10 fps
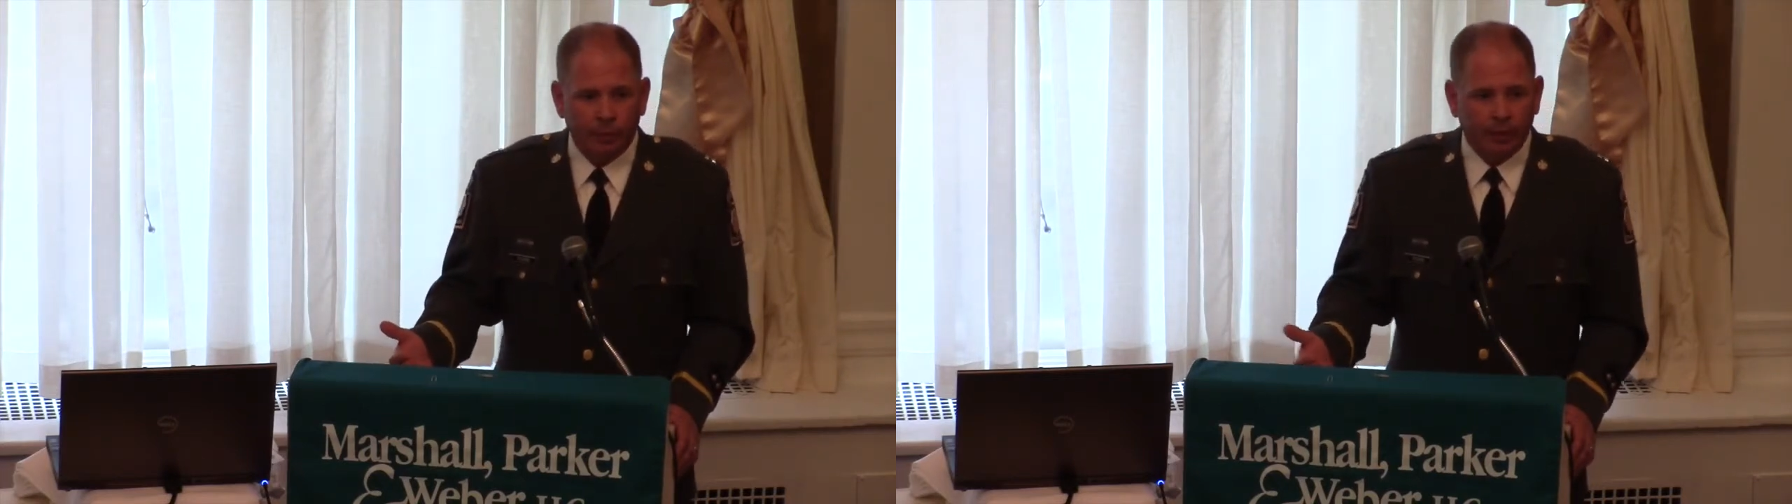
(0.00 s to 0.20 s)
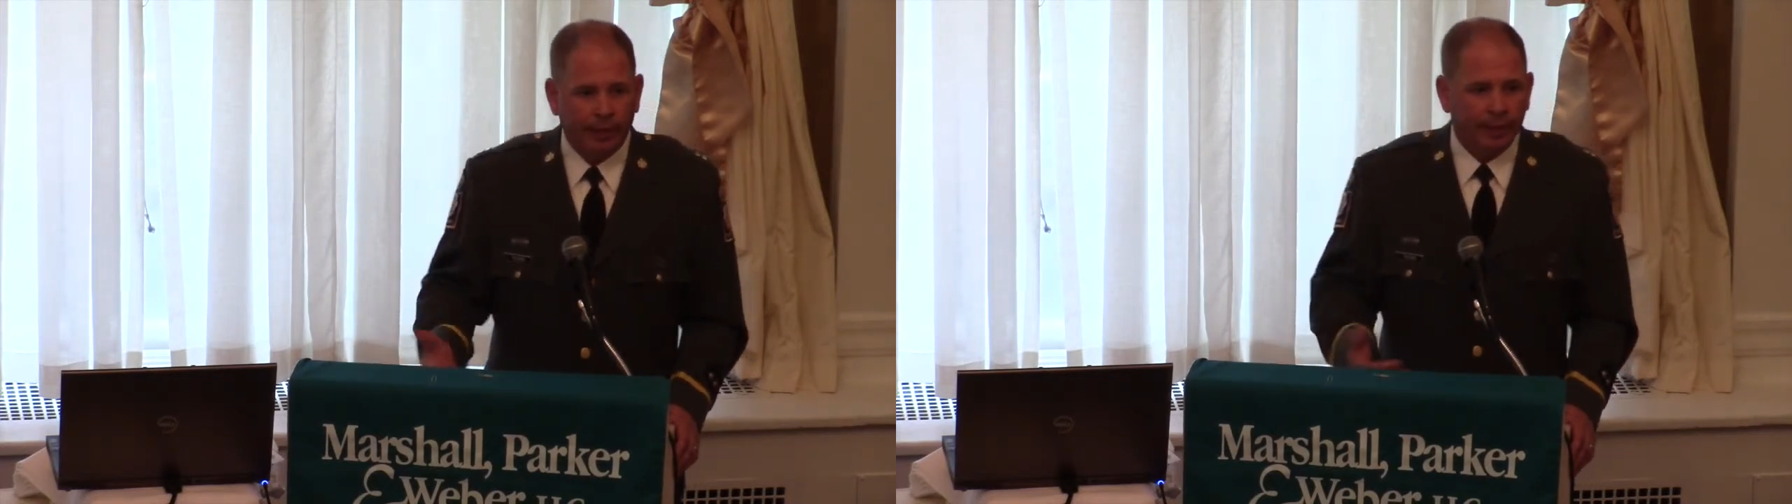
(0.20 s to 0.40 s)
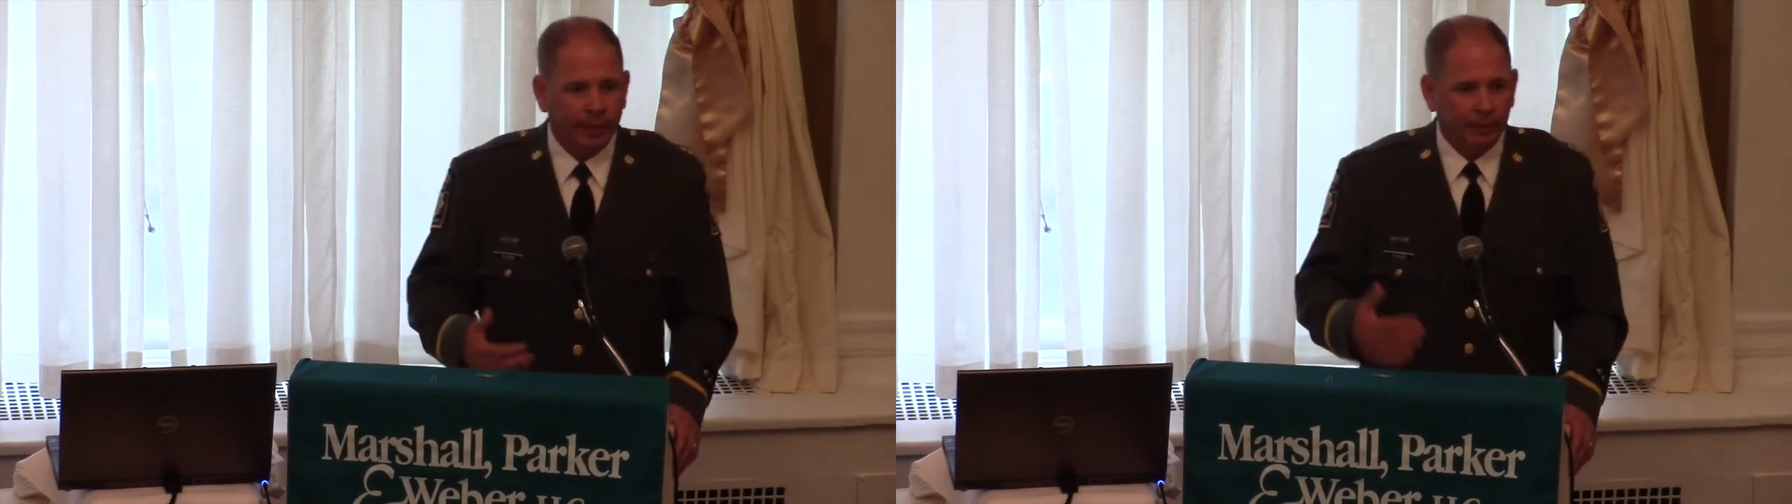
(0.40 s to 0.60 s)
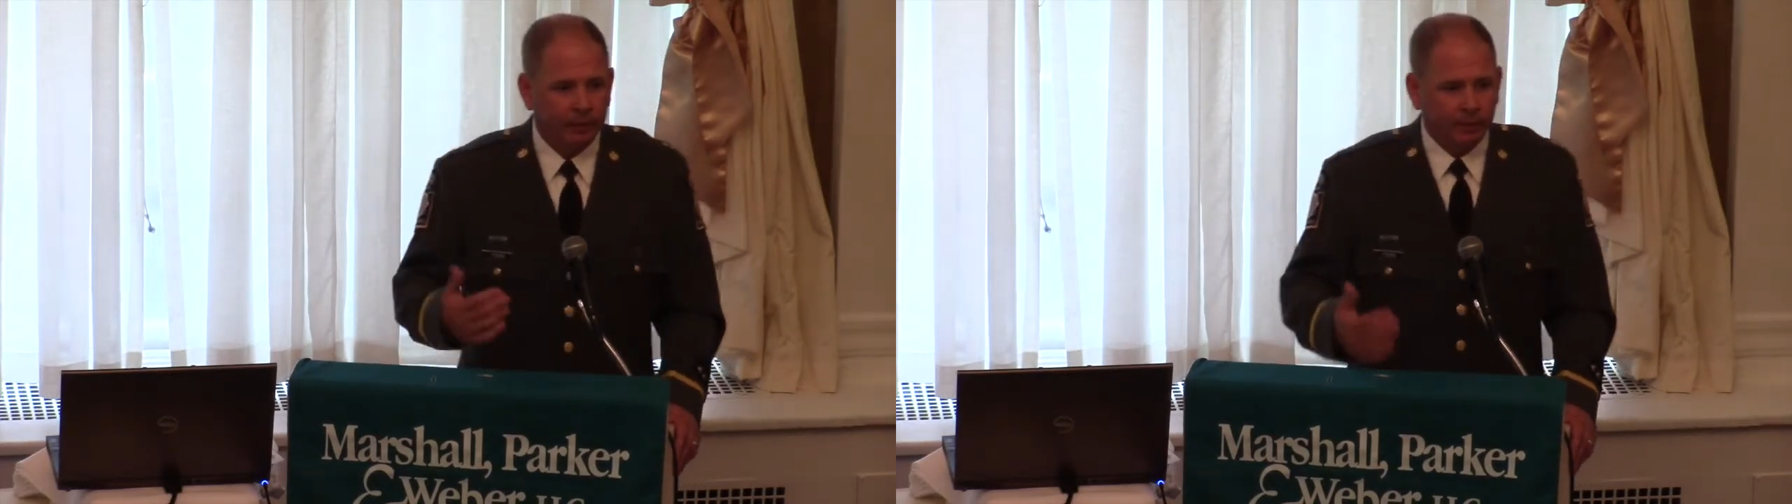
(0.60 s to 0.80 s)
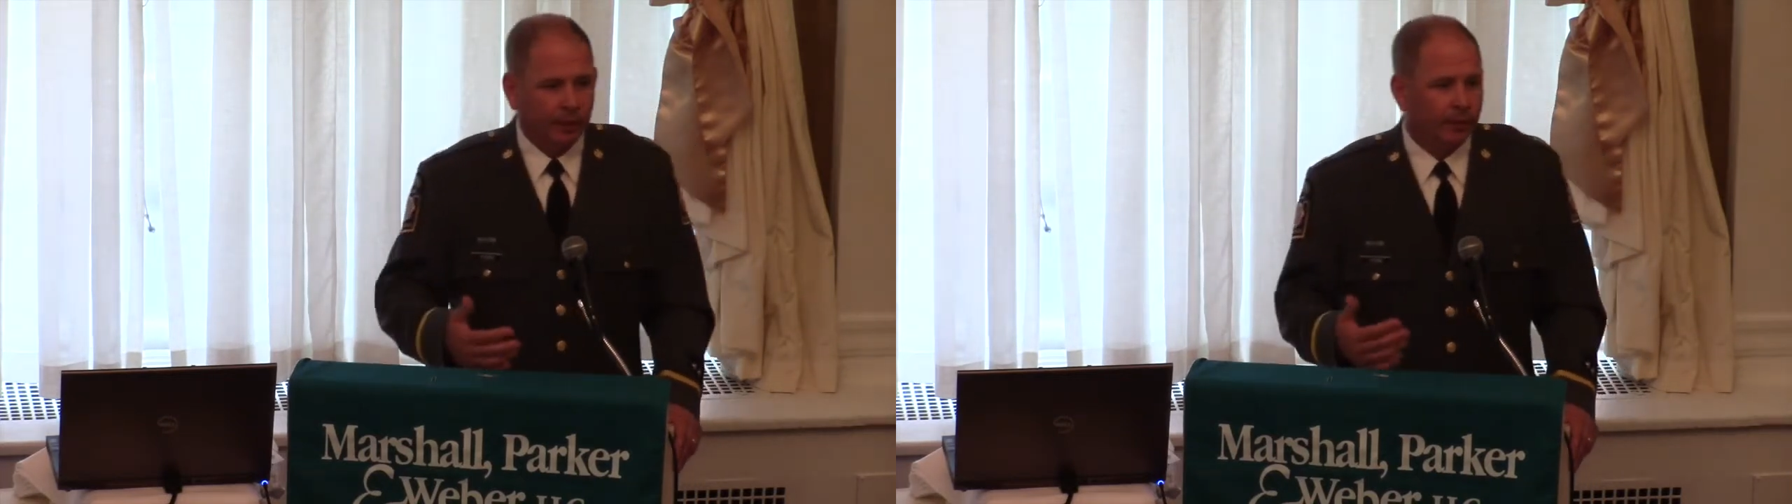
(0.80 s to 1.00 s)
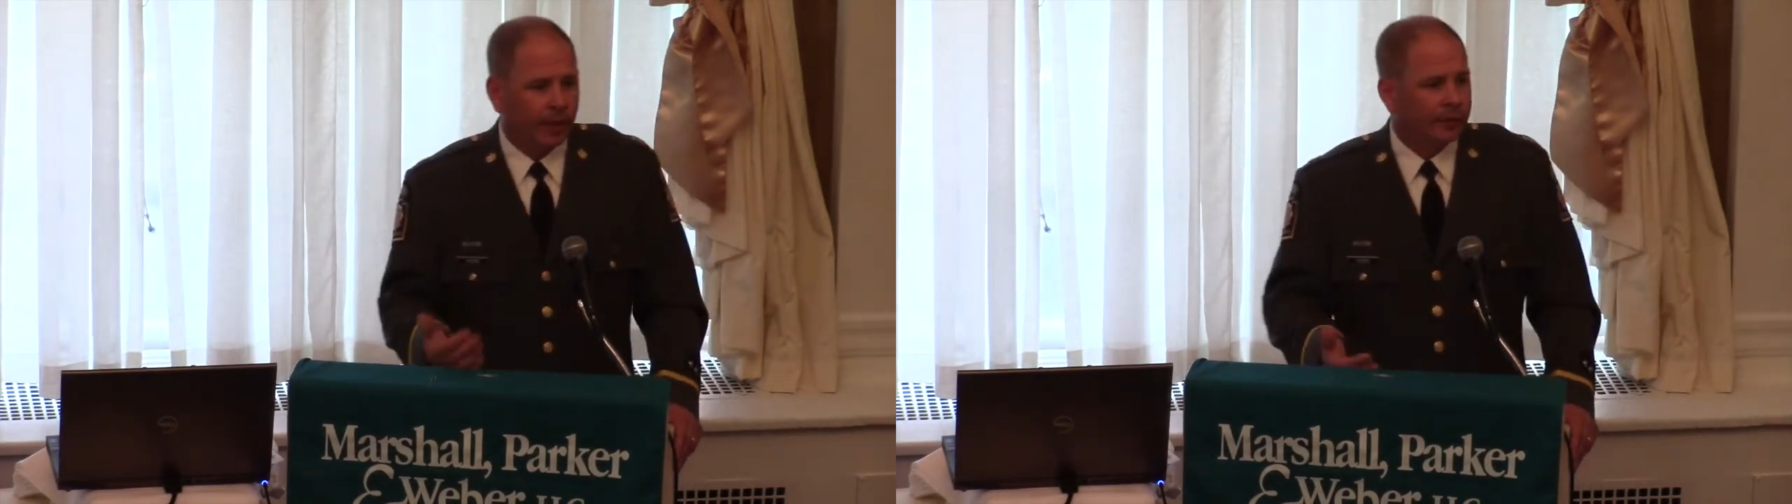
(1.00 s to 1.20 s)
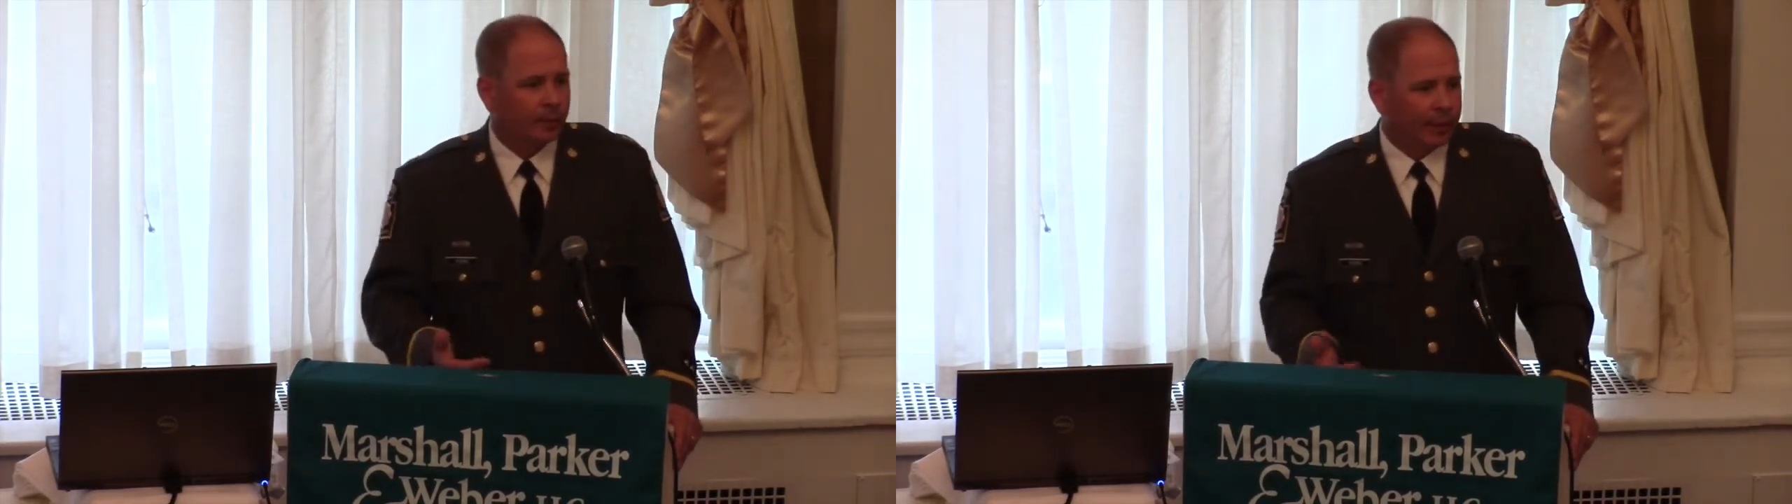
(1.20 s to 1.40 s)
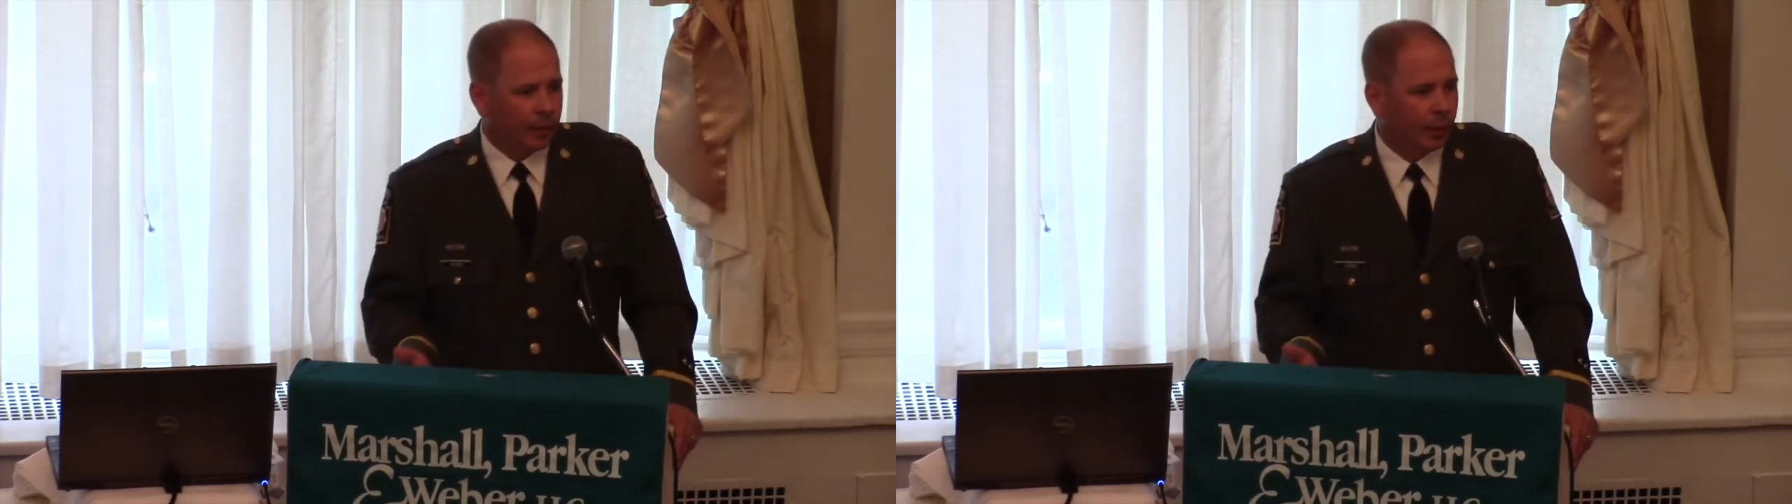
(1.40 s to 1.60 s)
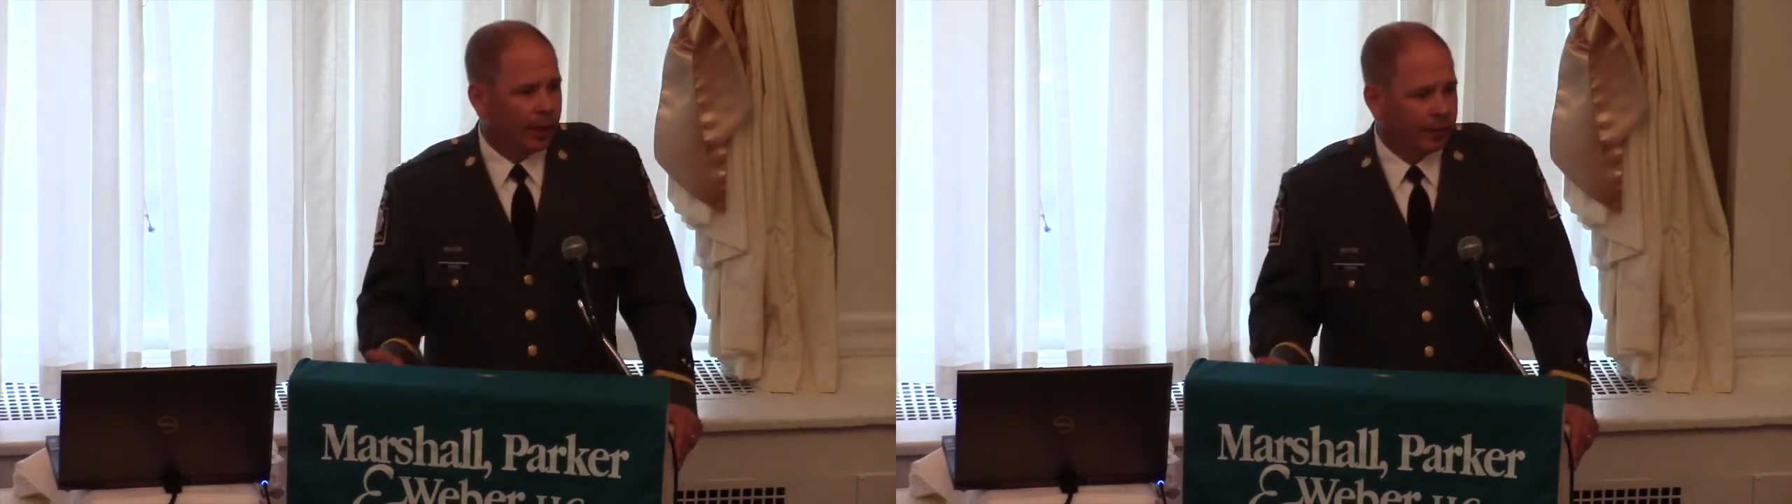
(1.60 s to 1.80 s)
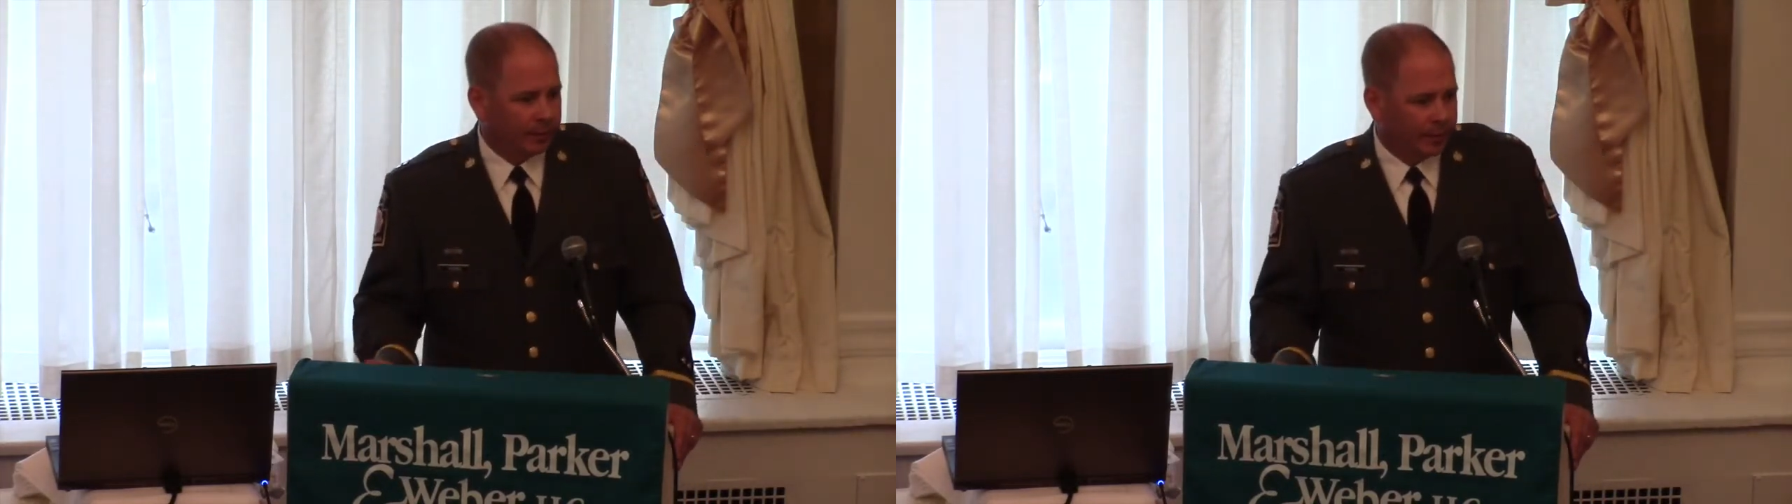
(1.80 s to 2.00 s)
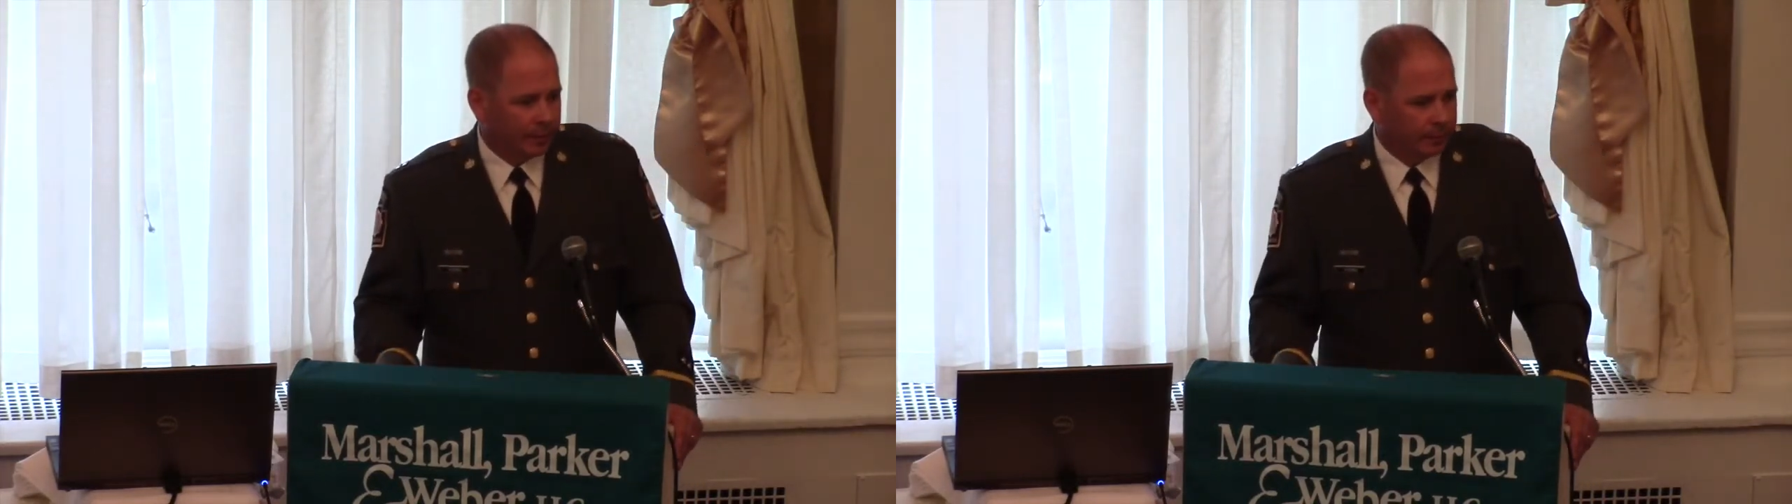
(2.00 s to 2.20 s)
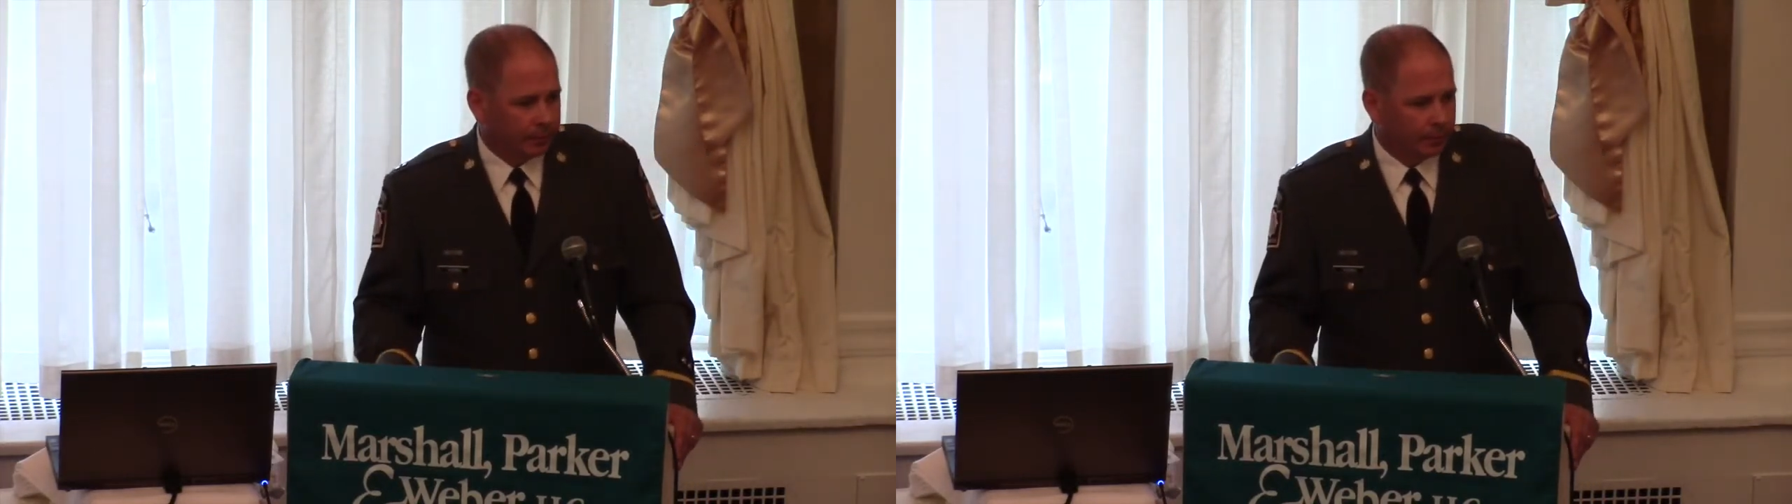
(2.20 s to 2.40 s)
and they'll never be aware of them.